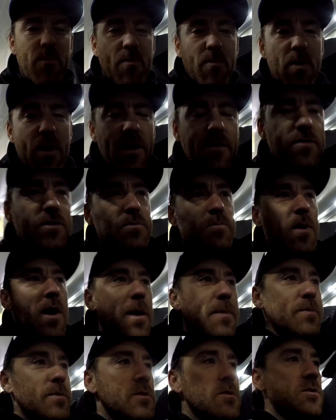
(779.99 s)
breakfast
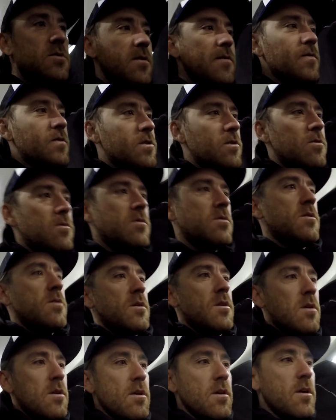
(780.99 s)
baps and stuff, so
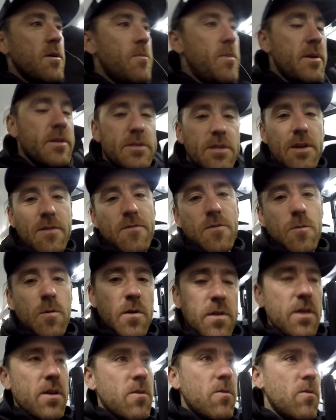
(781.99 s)
a bit safer
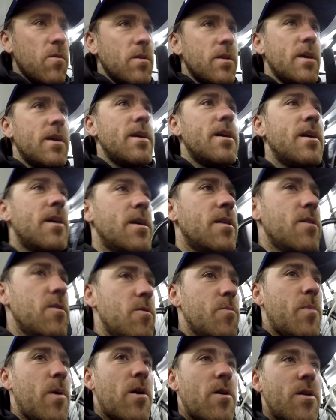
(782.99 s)
with the old
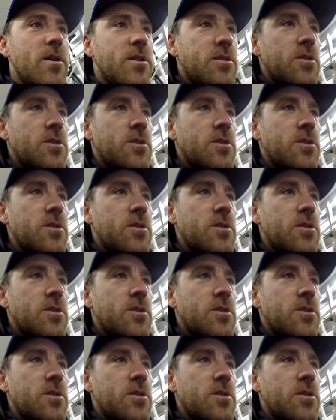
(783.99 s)
porridge